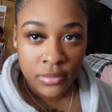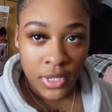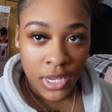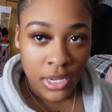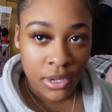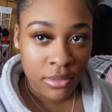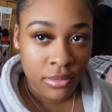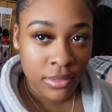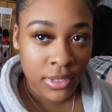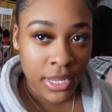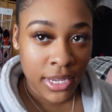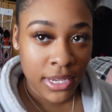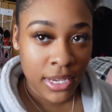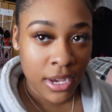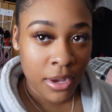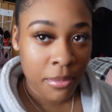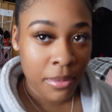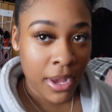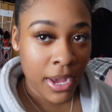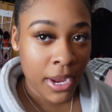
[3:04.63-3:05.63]
I don't like
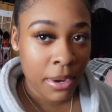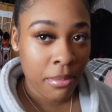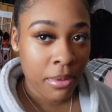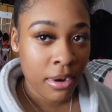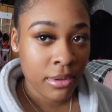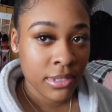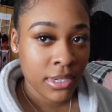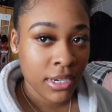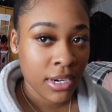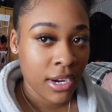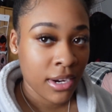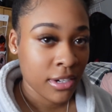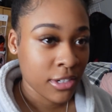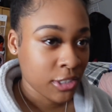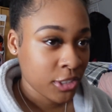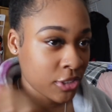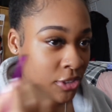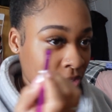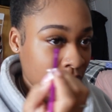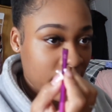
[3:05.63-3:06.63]
how my eyebrows are kind of
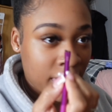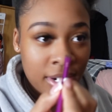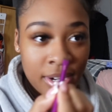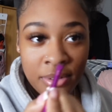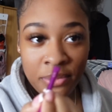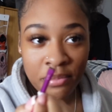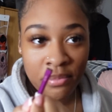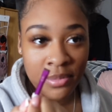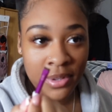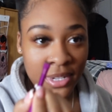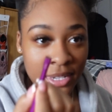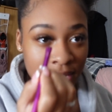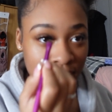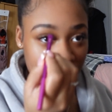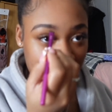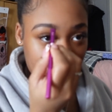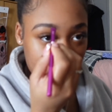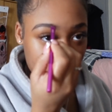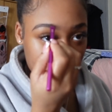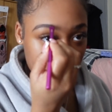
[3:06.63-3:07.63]
straight.
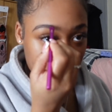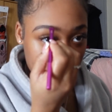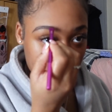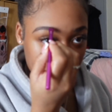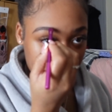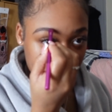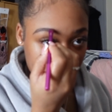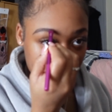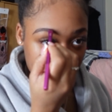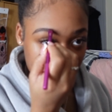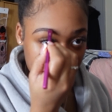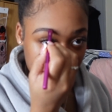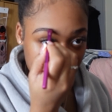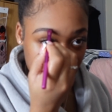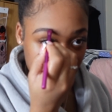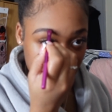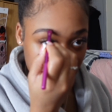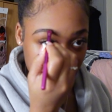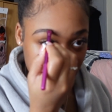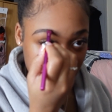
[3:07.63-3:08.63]
But I don't want to mess them up by
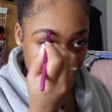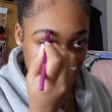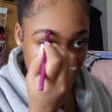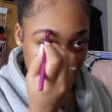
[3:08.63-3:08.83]
like